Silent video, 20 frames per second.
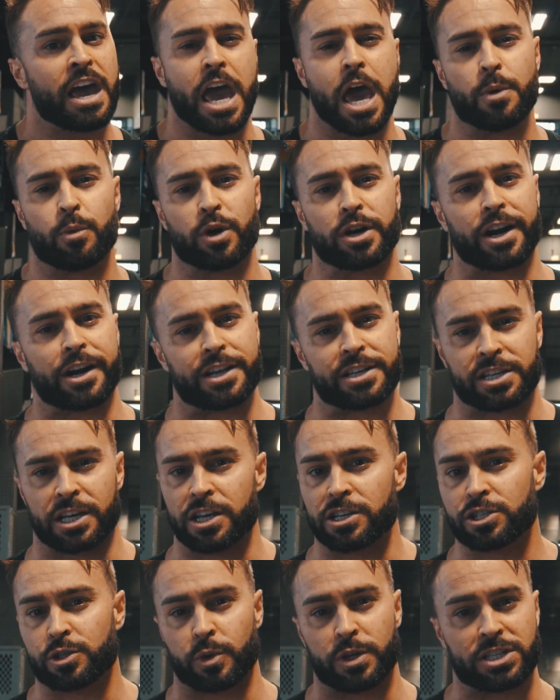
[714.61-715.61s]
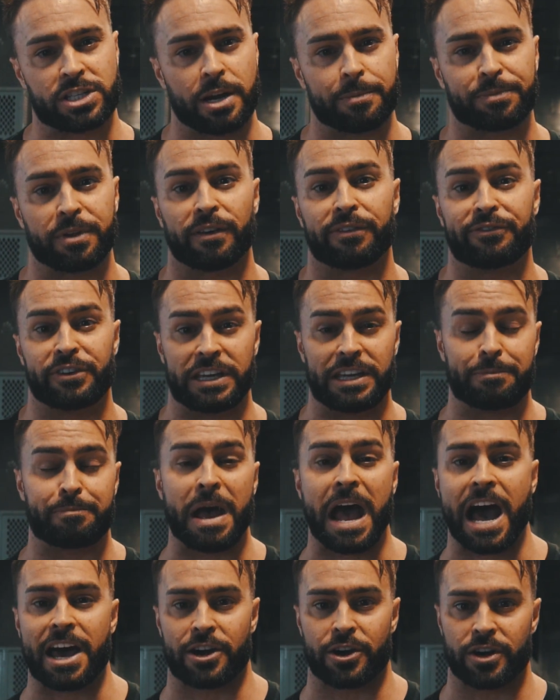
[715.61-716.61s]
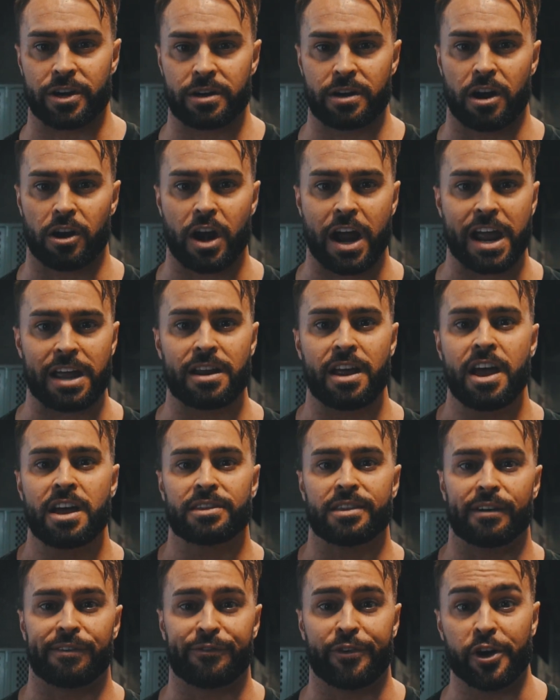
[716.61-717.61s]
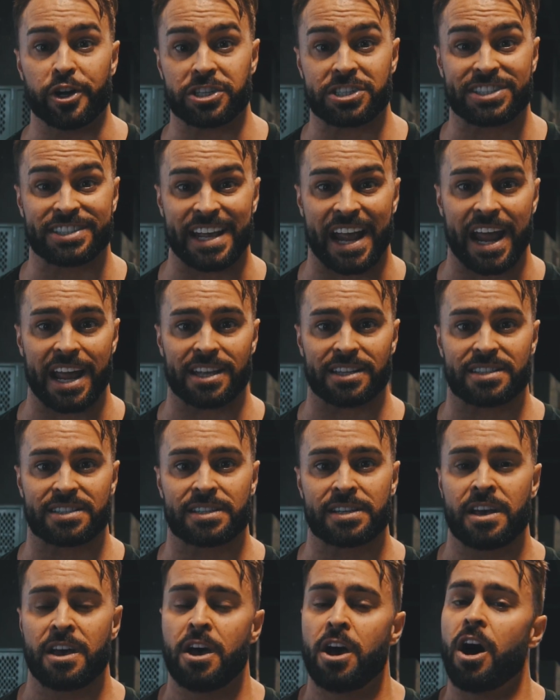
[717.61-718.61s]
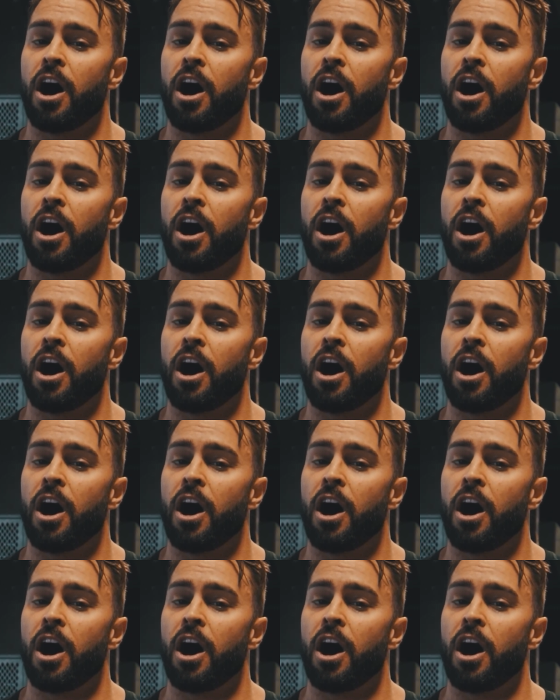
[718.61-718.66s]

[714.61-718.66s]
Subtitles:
and we're gonna switch up the feet pattern, all right? The foot stance.